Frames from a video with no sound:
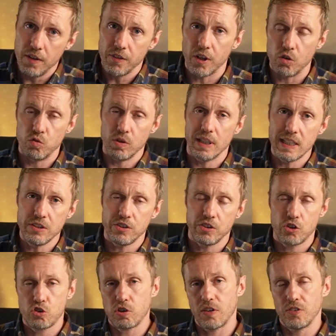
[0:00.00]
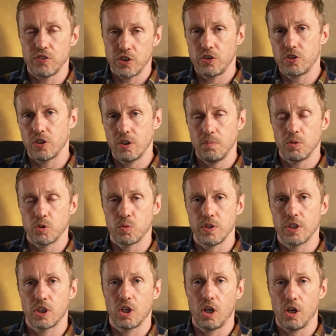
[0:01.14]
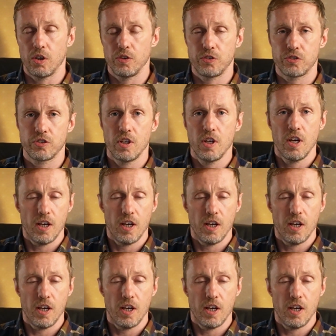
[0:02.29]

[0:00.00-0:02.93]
that are really easy to transition between the chords,